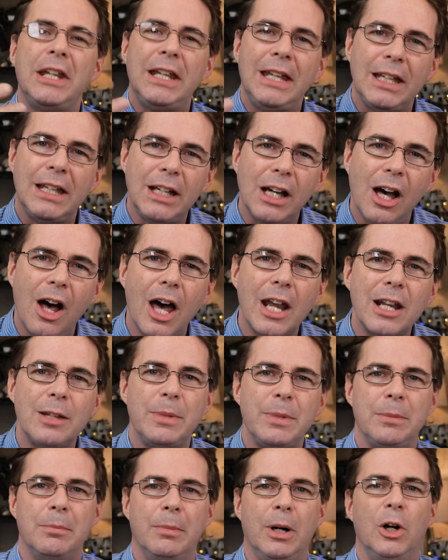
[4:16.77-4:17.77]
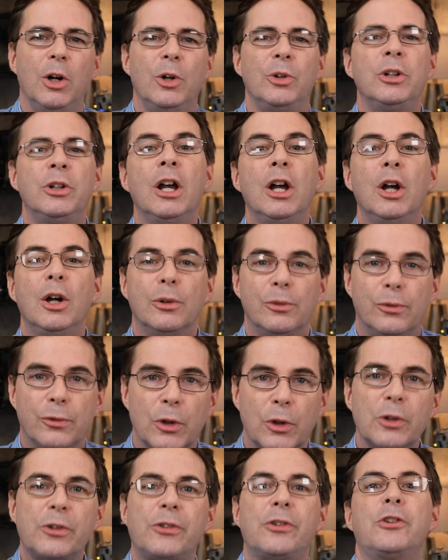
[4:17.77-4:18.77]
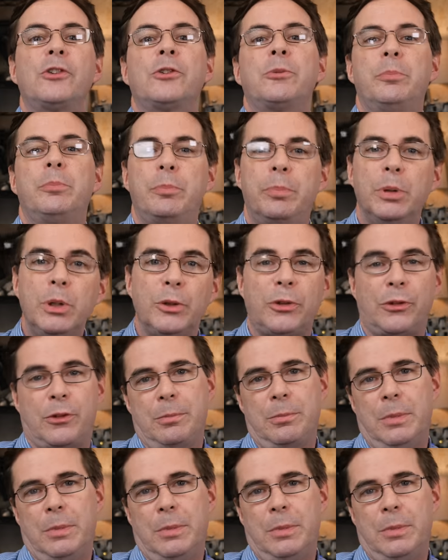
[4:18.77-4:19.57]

economy mode versus boost